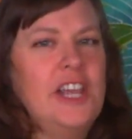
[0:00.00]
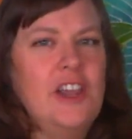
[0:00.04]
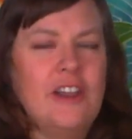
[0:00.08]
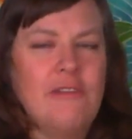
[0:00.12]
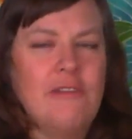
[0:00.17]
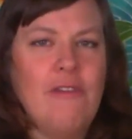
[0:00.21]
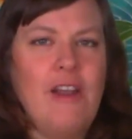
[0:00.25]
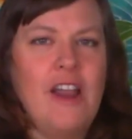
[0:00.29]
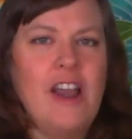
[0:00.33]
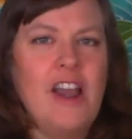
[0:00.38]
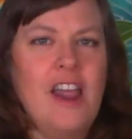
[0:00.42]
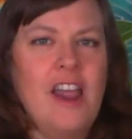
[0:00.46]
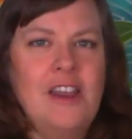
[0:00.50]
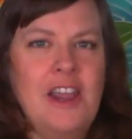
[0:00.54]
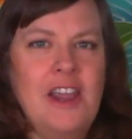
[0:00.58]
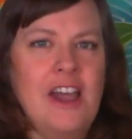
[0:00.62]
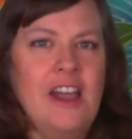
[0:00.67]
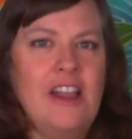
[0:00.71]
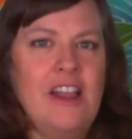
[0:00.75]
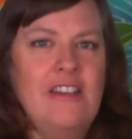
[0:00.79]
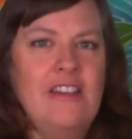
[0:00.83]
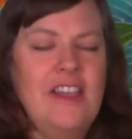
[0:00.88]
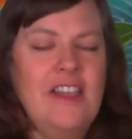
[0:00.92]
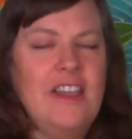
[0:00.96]
You can write any
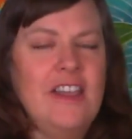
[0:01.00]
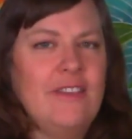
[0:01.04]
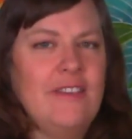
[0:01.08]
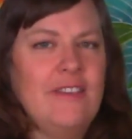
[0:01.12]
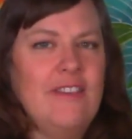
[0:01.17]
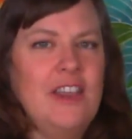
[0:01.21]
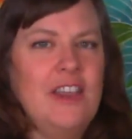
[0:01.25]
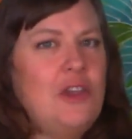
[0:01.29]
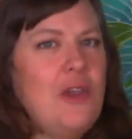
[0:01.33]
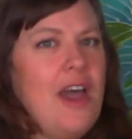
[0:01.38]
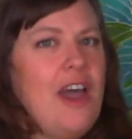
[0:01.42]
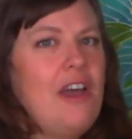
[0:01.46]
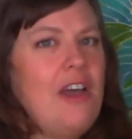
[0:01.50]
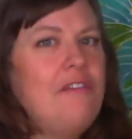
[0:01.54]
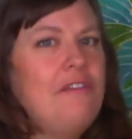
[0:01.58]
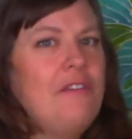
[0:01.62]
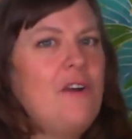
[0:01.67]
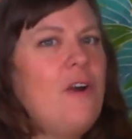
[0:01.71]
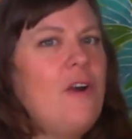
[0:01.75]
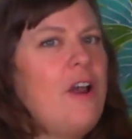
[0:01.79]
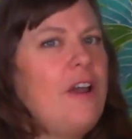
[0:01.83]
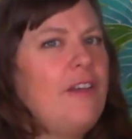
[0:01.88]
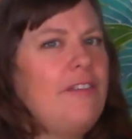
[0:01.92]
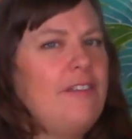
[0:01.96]
ideas that you have
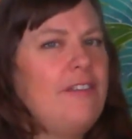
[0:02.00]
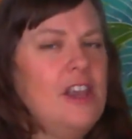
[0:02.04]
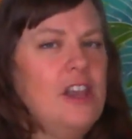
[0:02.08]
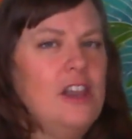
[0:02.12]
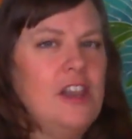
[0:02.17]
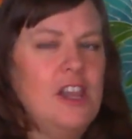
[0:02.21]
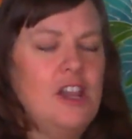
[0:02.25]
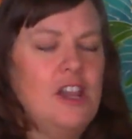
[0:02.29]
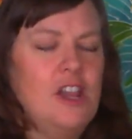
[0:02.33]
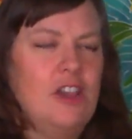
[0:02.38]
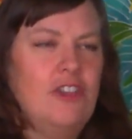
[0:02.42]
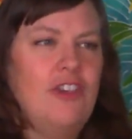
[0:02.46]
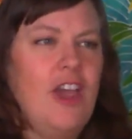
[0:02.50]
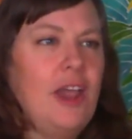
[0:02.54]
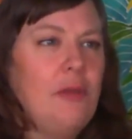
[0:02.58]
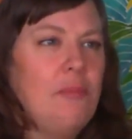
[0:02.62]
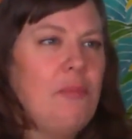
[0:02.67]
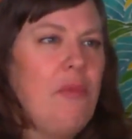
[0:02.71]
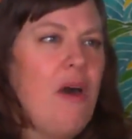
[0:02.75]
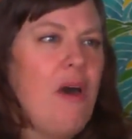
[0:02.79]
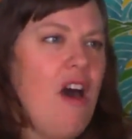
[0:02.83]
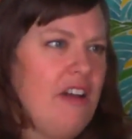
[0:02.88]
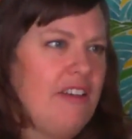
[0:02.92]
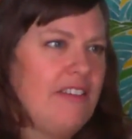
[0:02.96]
for us in the
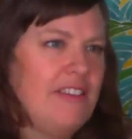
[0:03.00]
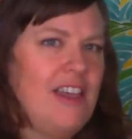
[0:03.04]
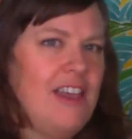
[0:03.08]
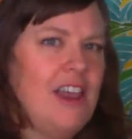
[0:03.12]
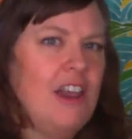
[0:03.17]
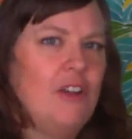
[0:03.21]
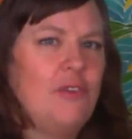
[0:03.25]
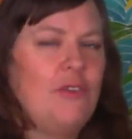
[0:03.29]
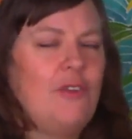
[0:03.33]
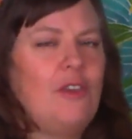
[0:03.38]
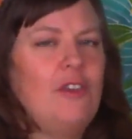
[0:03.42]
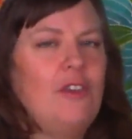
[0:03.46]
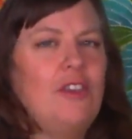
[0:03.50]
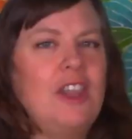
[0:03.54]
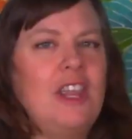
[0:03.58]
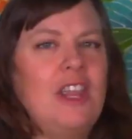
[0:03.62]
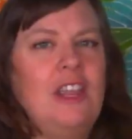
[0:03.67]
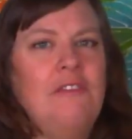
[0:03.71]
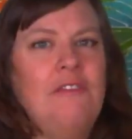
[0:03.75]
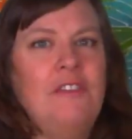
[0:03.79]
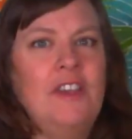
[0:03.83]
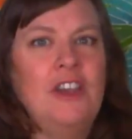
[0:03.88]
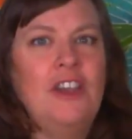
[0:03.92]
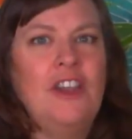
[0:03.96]
chat box, and also
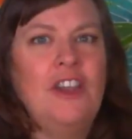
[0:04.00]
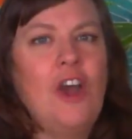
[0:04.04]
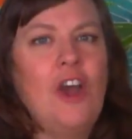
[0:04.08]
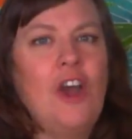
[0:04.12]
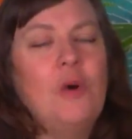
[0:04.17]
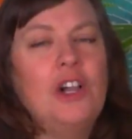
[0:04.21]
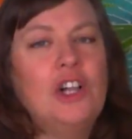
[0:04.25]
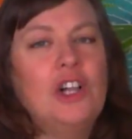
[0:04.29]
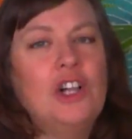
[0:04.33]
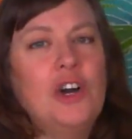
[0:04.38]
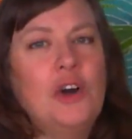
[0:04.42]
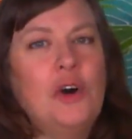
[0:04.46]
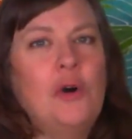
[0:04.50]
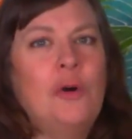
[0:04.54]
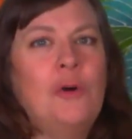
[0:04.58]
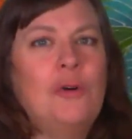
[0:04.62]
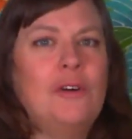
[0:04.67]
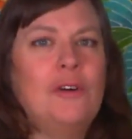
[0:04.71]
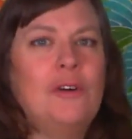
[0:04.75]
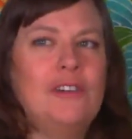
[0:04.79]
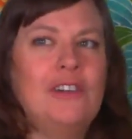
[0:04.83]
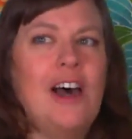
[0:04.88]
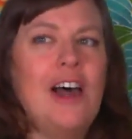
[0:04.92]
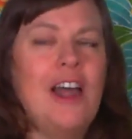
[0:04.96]
the video will
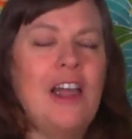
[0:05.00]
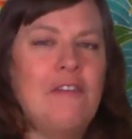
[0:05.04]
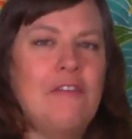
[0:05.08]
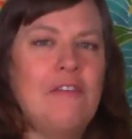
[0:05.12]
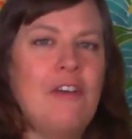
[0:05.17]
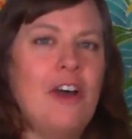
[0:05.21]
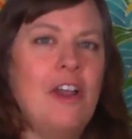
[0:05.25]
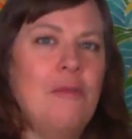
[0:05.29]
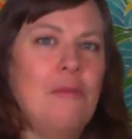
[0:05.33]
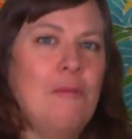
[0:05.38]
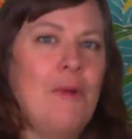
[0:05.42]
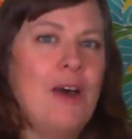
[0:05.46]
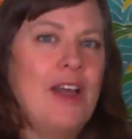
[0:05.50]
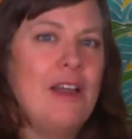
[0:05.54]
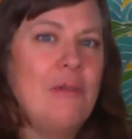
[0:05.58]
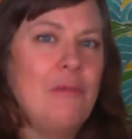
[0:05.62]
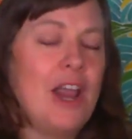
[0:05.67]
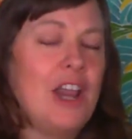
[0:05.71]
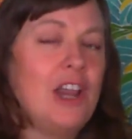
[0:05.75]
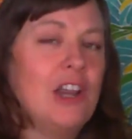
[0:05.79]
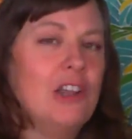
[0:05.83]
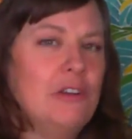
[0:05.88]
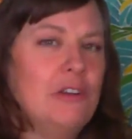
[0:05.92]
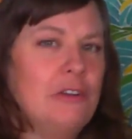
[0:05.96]
go live on my
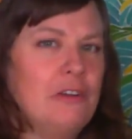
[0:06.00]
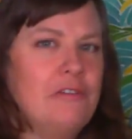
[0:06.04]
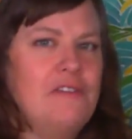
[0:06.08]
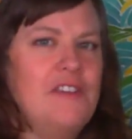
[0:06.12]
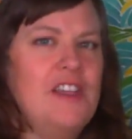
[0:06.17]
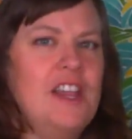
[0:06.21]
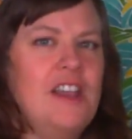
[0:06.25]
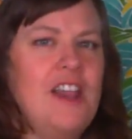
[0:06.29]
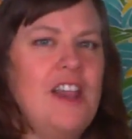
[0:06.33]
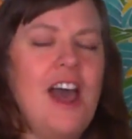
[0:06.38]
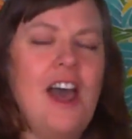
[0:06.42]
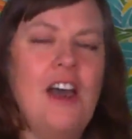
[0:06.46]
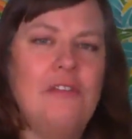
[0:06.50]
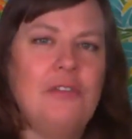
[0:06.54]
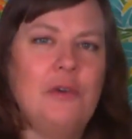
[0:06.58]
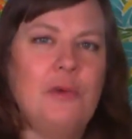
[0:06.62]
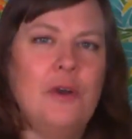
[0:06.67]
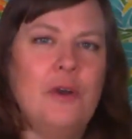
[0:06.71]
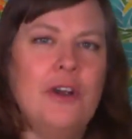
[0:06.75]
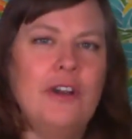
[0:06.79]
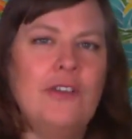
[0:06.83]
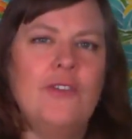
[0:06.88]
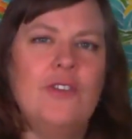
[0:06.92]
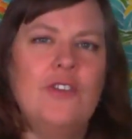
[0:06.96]
regular feed
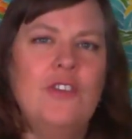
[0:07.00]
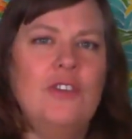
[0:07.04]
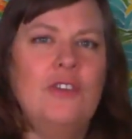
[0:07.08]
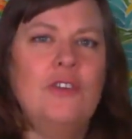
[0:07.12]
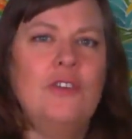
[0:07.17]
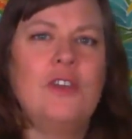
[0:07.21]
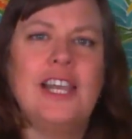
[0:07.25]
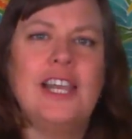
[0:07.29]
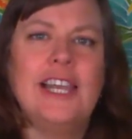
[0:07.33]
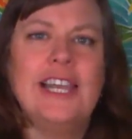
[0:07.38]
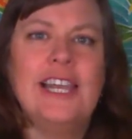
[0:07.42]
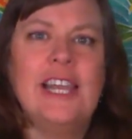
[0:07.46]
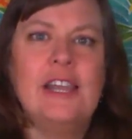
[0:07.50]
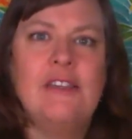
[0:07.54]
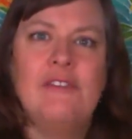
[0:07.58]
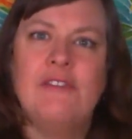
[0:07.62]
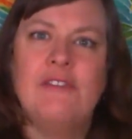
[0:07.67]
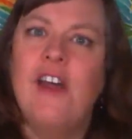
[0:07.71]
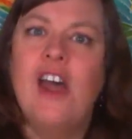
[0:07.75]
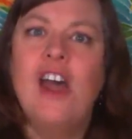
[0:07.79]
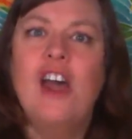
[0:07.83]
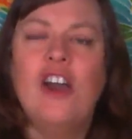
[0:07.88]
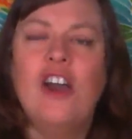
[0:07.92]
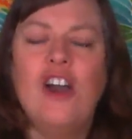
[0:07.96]
afterwards, so you can leave
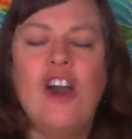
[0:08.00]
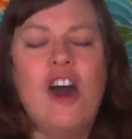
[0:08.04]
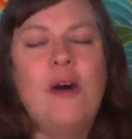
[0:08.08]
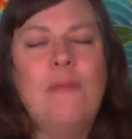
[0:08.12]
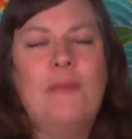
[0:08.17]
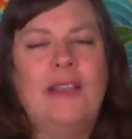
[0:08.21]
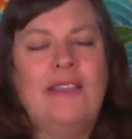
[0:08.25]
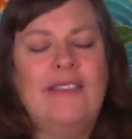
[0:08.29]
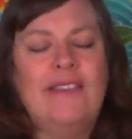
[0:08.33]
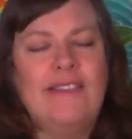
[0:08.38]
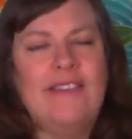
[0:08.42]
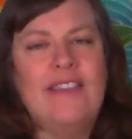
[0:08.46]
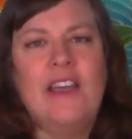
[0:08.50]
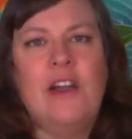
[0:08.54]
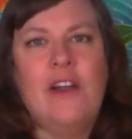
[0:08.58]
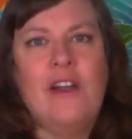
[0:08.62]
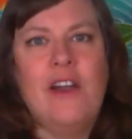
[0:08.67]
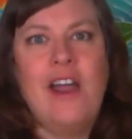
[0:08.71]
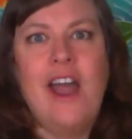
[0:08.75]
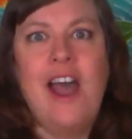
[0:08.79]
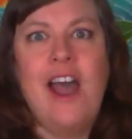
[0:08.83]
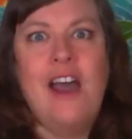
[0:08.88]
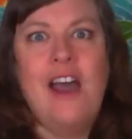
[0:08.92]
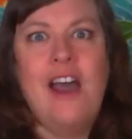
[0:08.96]
comments
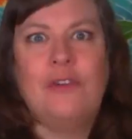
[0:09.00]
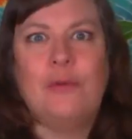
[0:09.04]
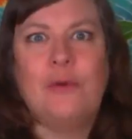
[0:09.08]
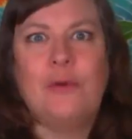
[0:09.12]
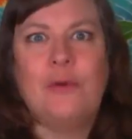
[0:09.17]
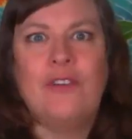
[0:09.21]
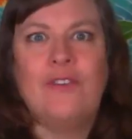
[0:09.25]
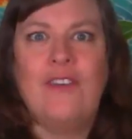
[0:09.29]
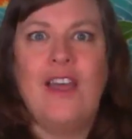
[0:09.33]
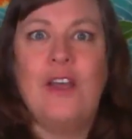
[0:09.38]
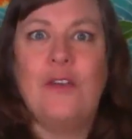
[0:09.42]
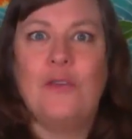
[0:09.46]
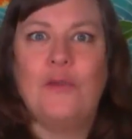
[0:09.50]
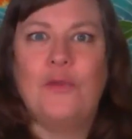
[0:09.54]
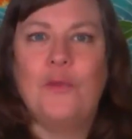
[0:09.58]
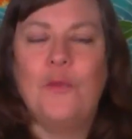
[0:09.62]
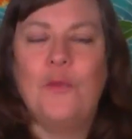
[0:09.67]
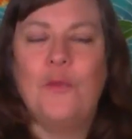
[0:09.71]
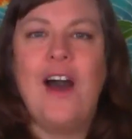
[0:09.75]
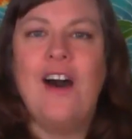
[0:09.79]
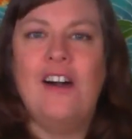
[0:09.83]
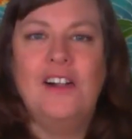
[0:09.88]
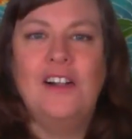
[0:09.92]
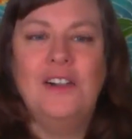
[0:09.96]
there afterwards as
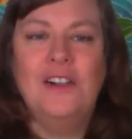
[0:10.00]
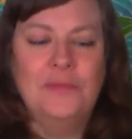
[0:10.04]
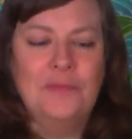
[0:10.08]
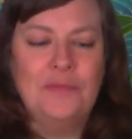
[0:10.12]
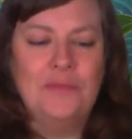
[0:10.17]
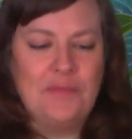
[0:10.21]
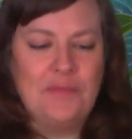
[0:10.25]
well.